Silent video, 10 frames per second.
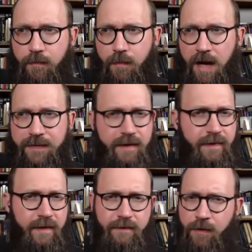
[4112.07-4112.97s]
I think
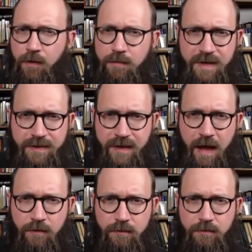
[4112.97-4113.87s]
that throwing myths
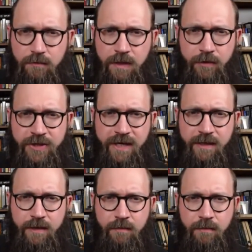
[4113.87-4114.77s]
out and
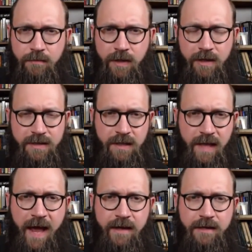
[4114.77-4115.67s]
rejecting them because they
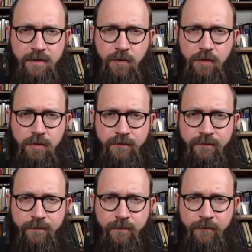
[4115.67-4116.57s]
lack historical
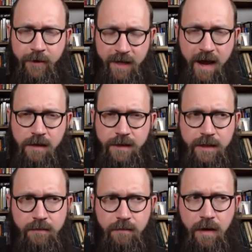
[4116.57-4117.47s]

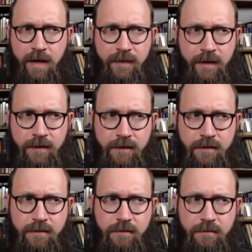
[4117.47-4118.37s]
verticality, I think is
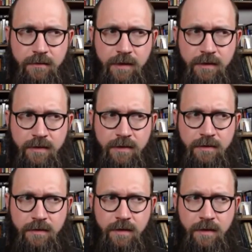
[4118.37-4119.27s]
is
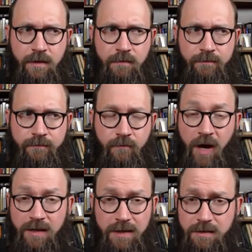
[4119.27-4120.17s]
um,
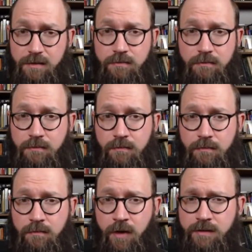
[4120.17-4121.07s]
reckless,
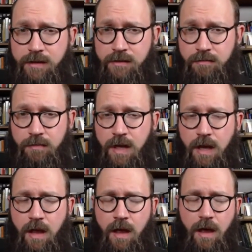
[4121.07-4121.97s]
reckless.
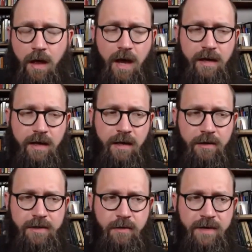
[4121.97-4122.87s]
I and
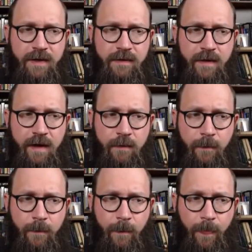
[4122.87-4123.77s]
also I think that
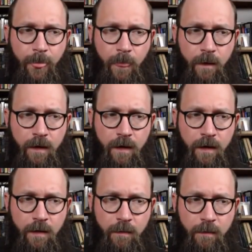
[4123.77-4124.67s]

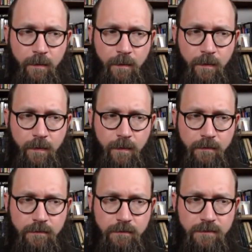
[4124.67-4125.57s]
um,
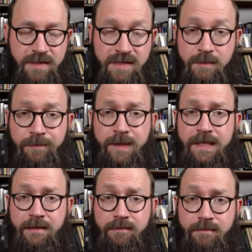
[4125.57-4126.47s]
simply